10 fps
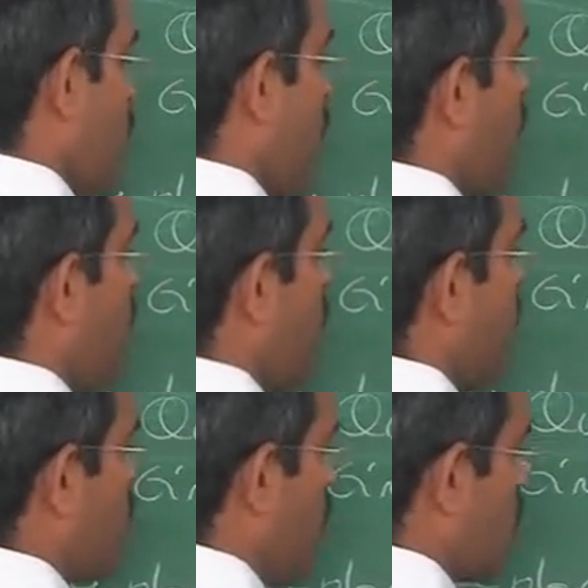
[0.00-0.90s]
will have a
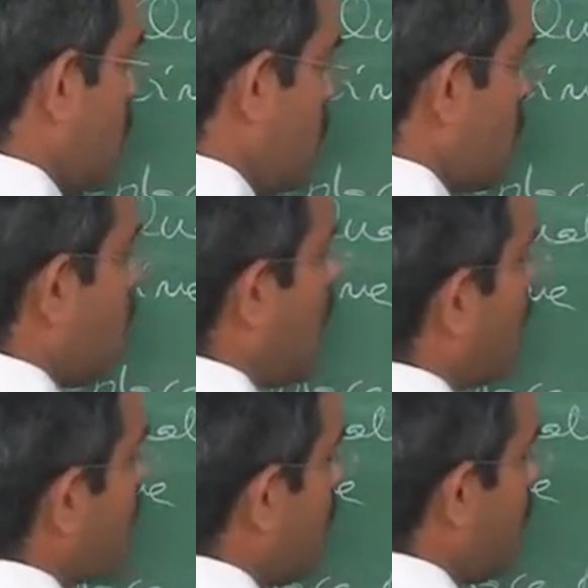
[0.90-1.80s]
living quarters, will
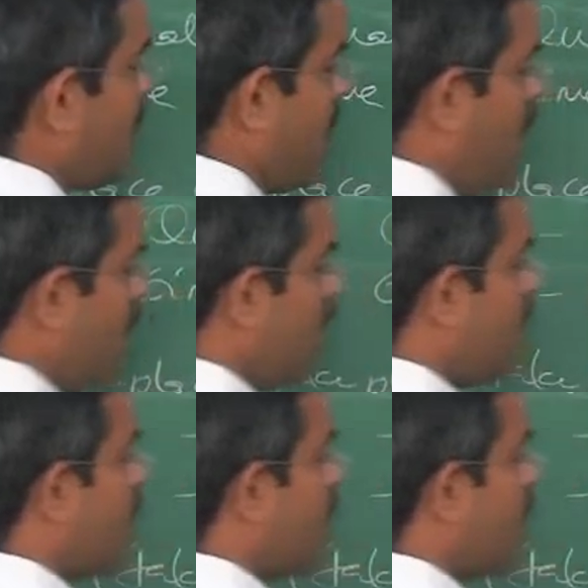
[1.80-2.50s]
have a helipad